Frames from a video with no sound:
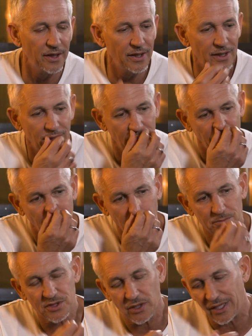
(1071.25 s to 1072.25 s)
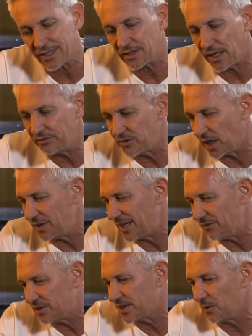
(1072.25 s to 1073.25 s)
Mm. Um, so I, I, I,
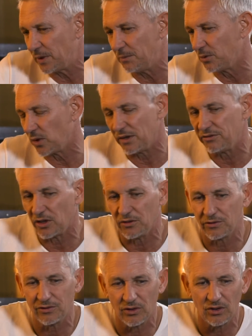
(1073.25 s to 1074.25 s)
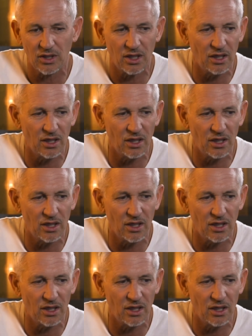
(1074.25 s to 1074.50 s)
never tell people who I vote for.